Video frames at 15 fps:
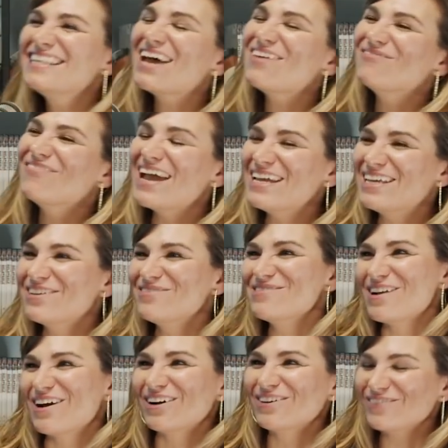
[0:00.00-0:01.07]
that make you
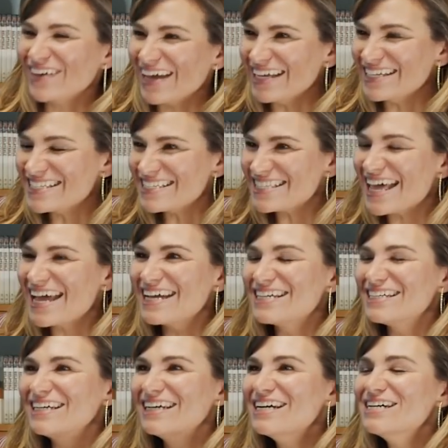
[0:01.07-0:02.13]
nervous?
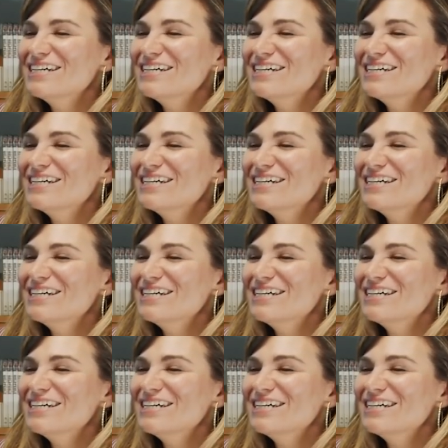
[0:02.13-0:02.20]
Like,